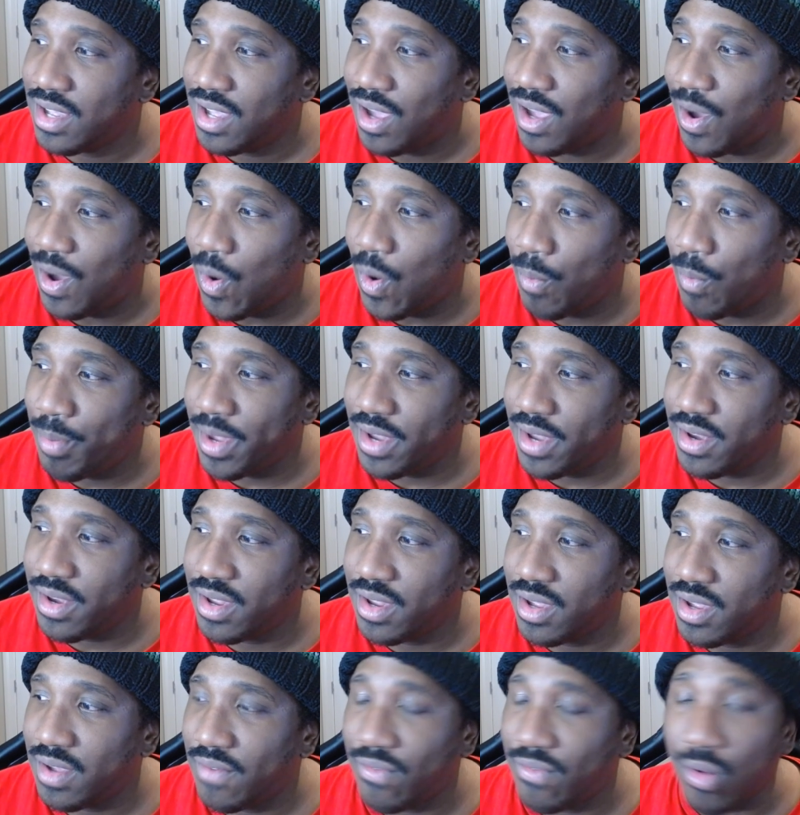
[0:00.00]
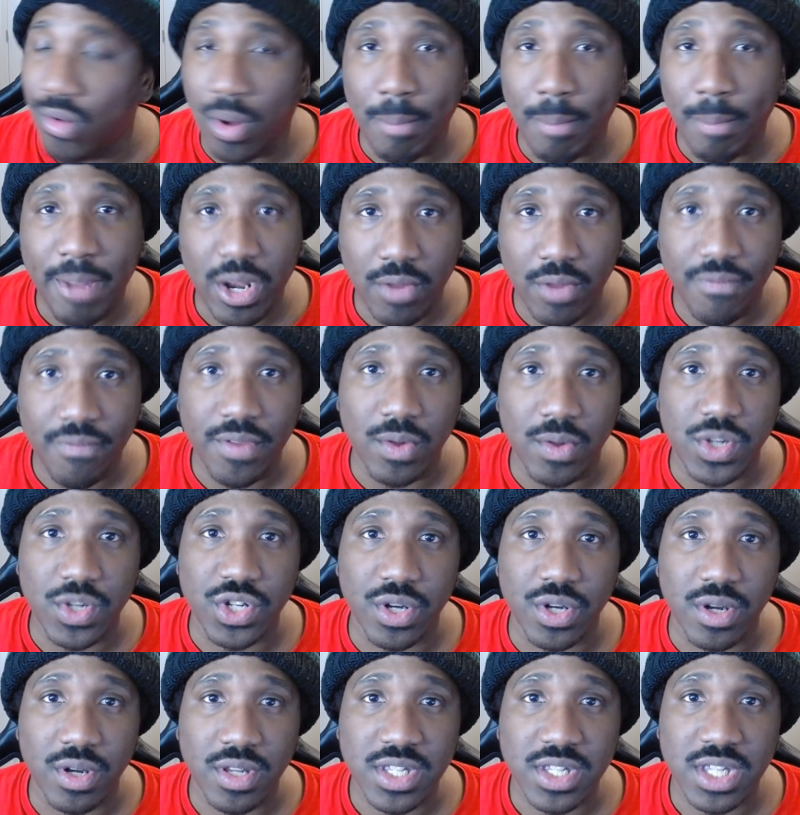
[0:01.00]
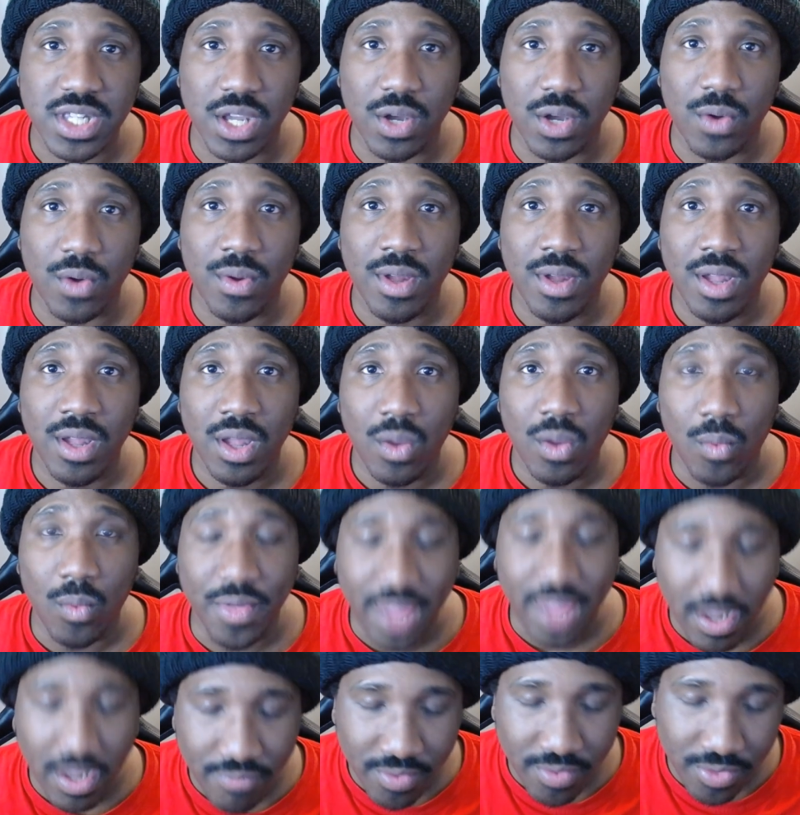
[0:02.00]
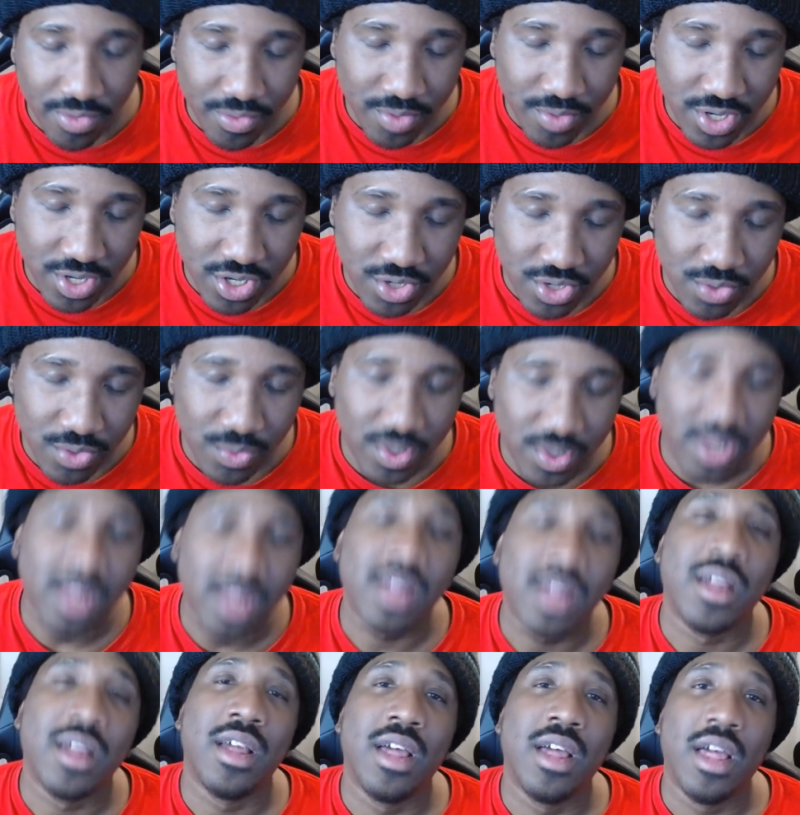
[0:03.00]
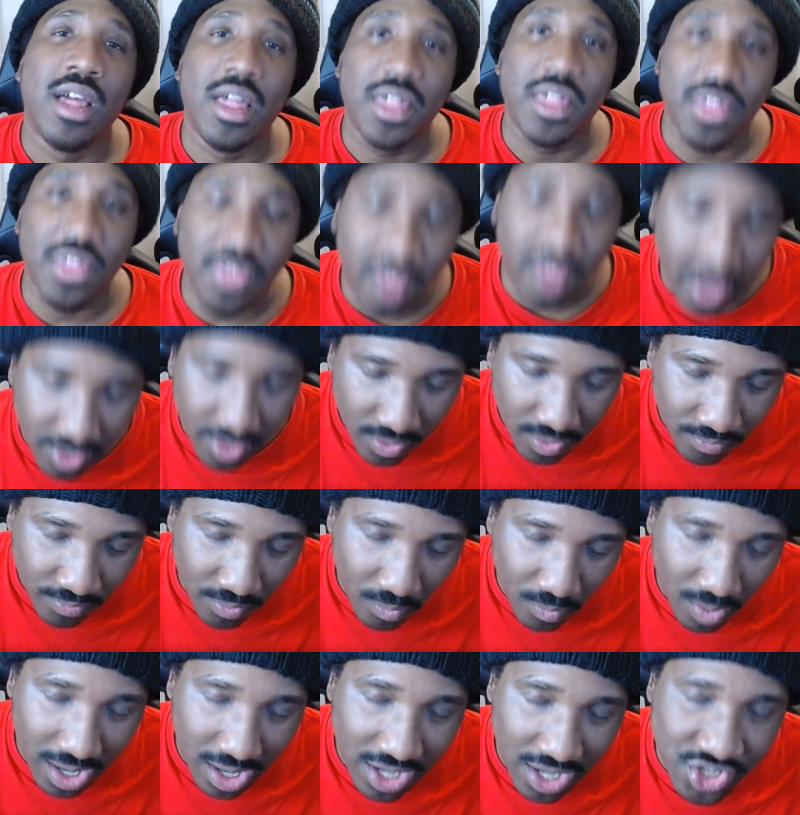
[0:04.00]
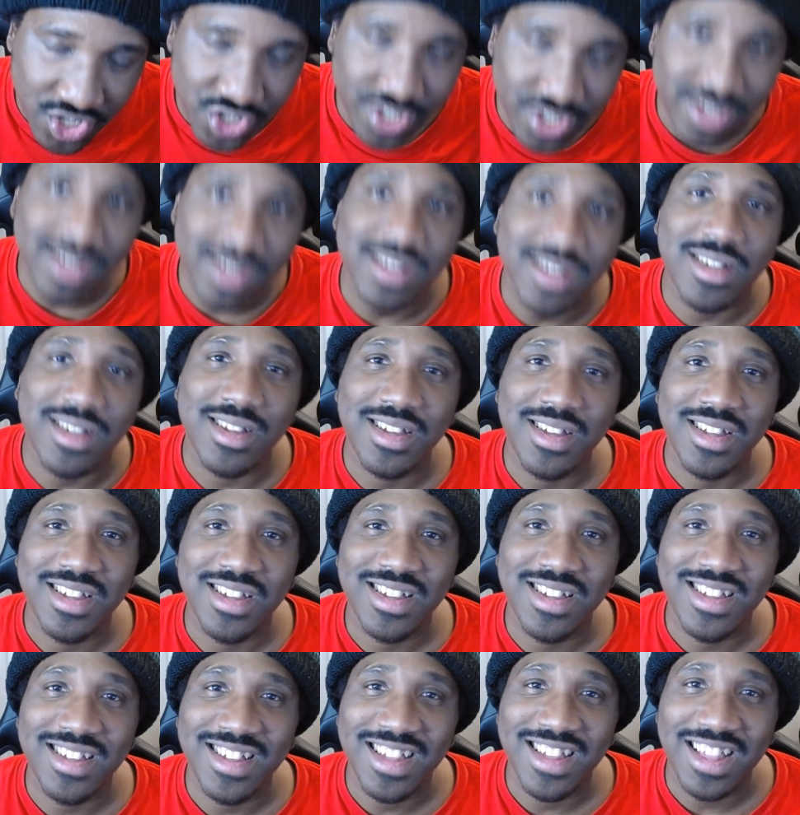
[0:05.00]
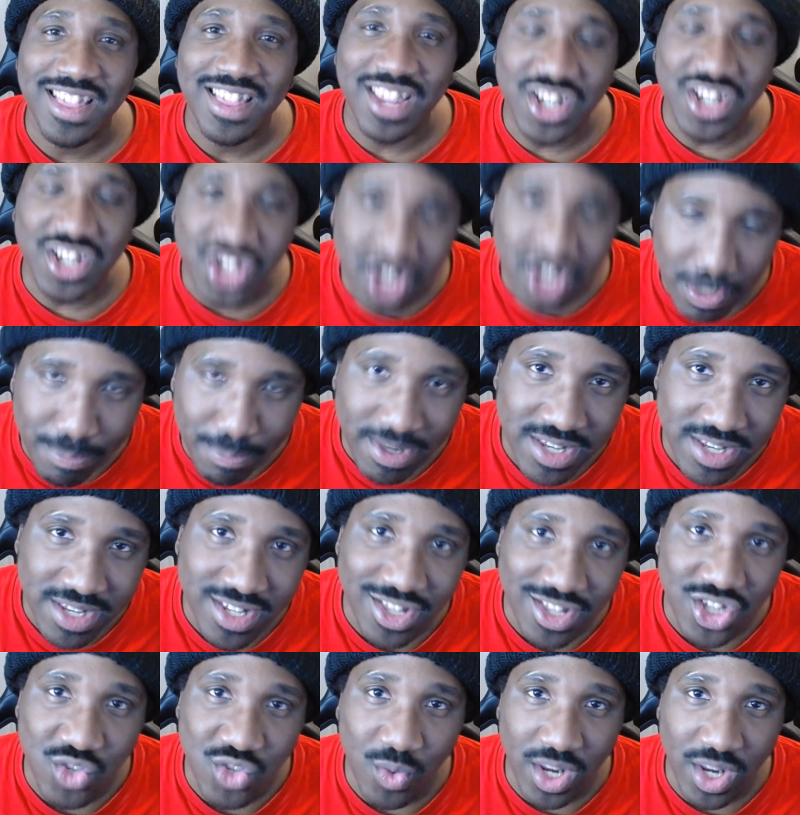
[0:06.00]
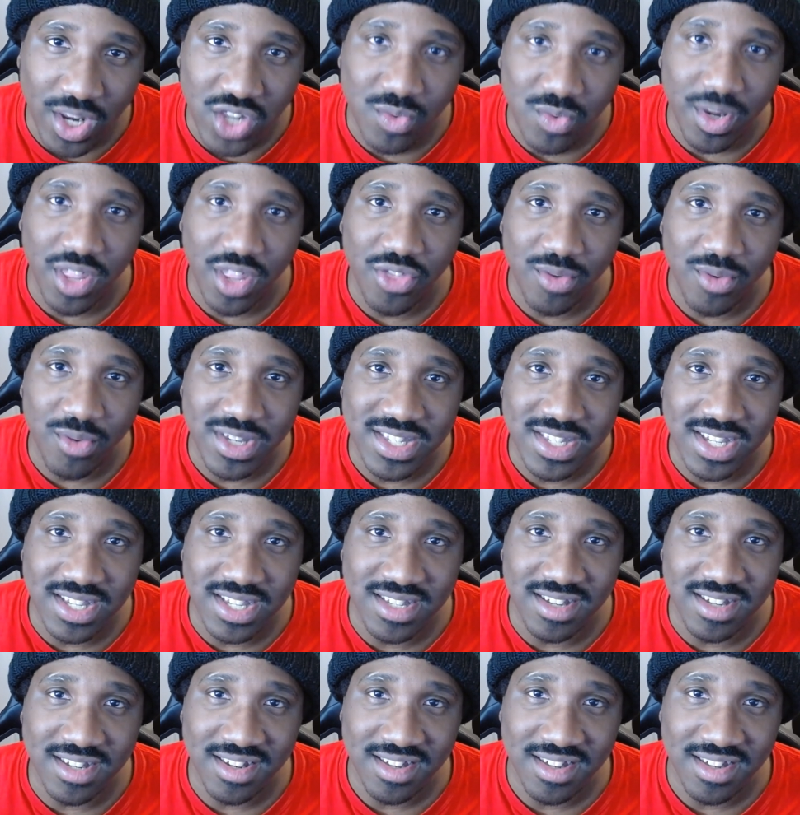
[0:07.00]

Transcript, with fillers: open for a better future. So without further ado, thank you for watching. Let's jump into the 2023 season.